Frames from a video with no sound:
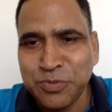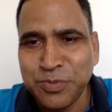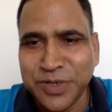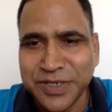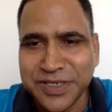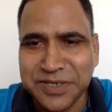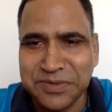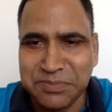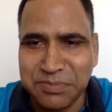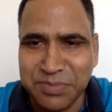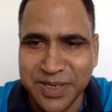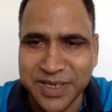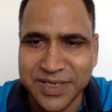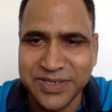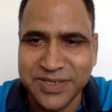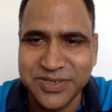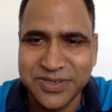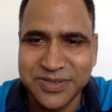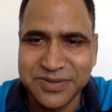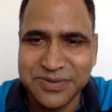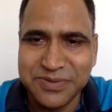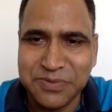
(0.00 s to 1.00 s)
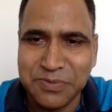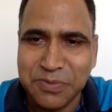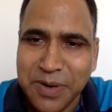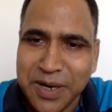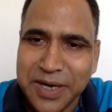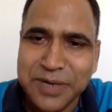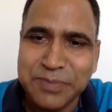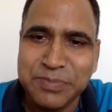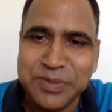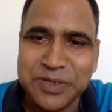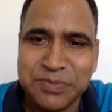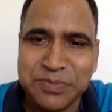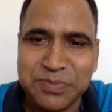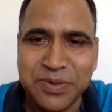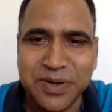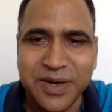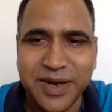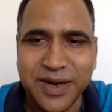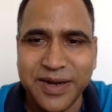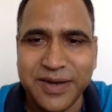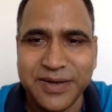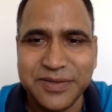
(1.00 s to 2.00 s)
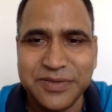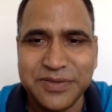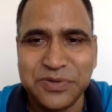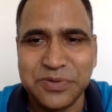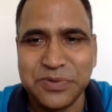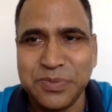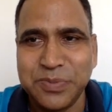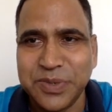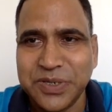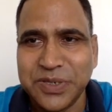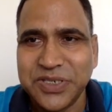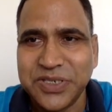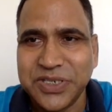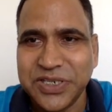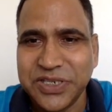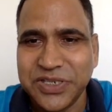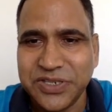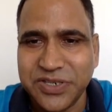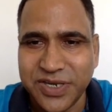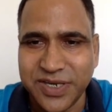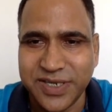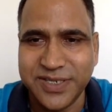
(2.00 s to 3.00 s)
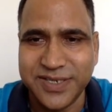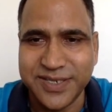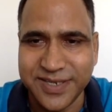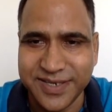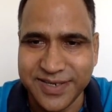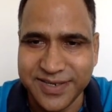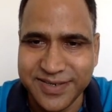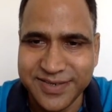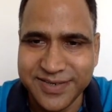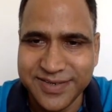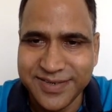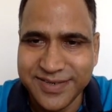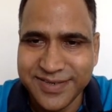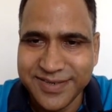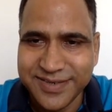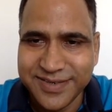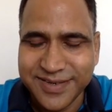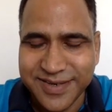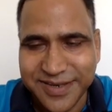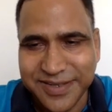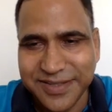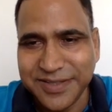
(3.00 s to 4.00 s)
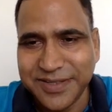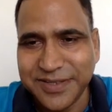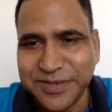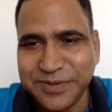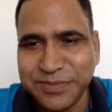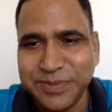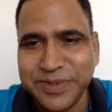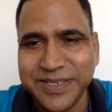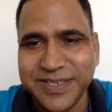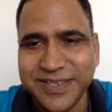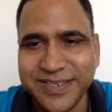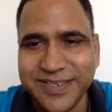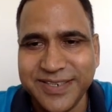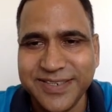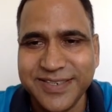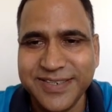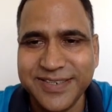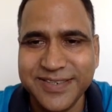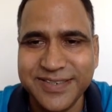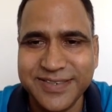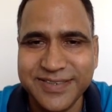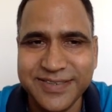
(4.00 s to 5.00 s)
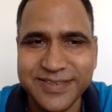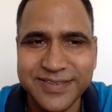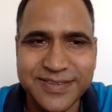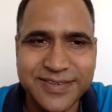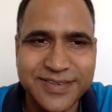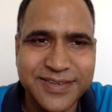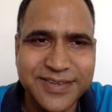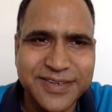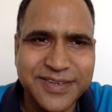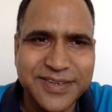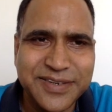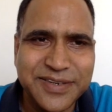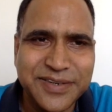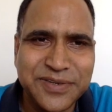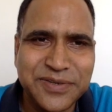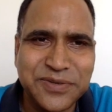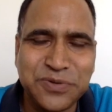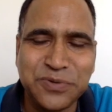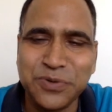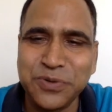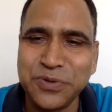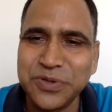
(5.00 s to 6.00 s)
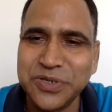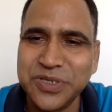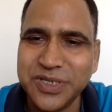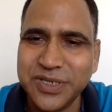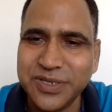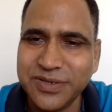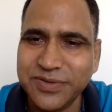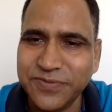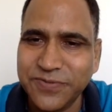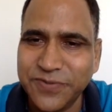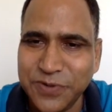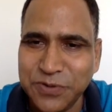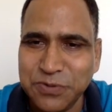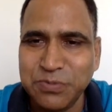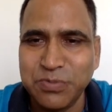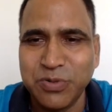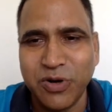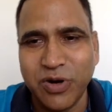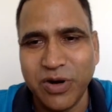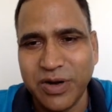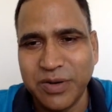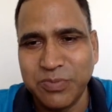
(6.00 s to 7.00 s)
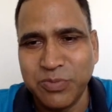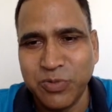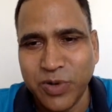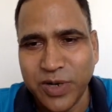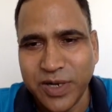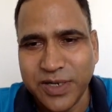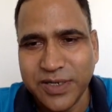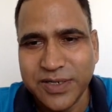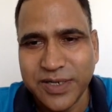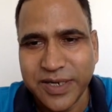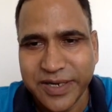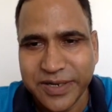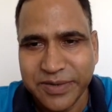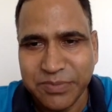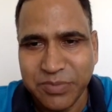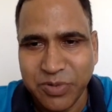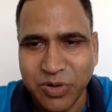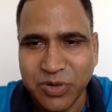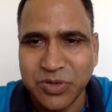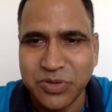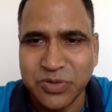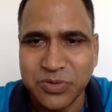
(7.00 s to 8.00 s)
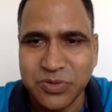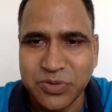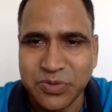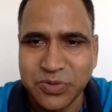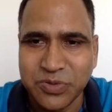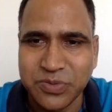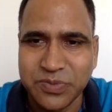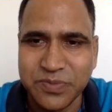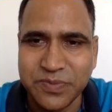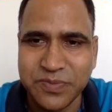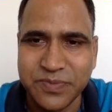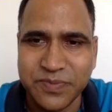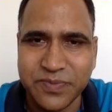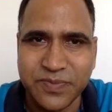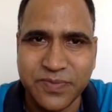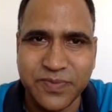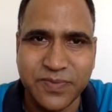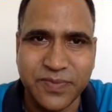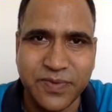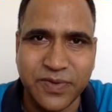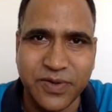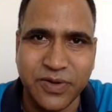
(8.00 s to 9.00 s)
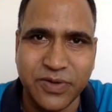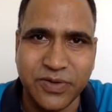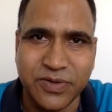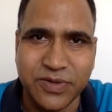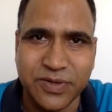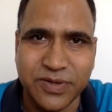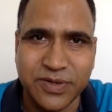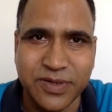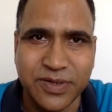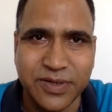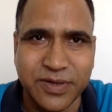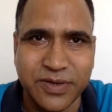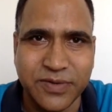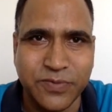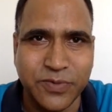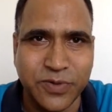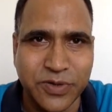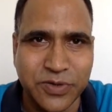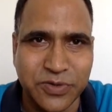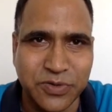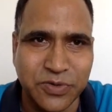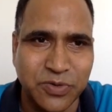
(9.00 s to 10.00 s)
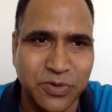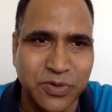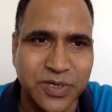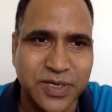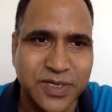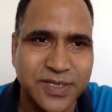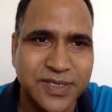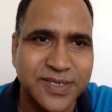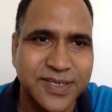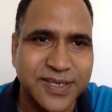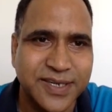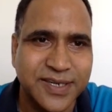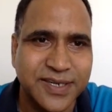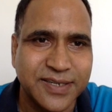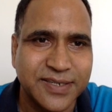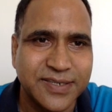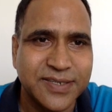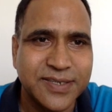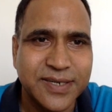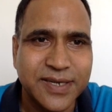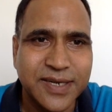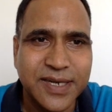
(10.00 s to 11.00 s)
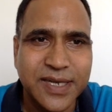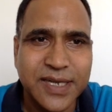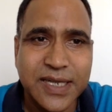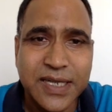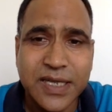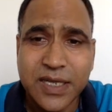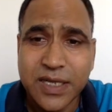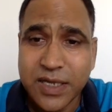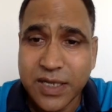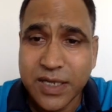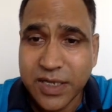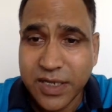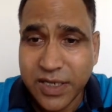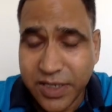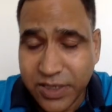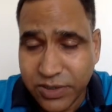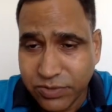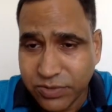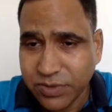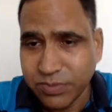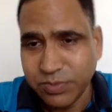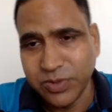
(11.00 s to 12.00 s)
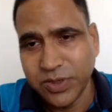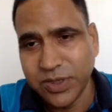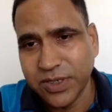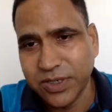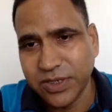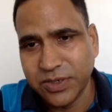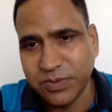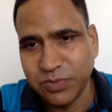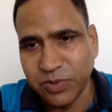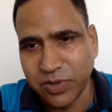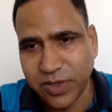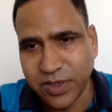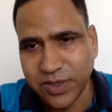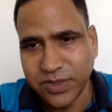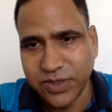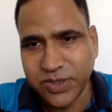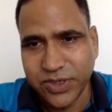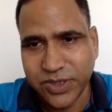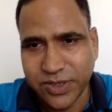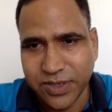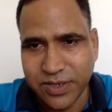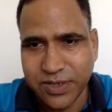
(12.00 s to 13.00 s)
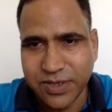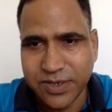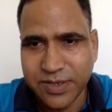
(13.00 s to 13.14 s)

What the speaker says: much of buzz? Why people are so much interested in this business? So few broader points I have brought to on for your notice is huge business potential,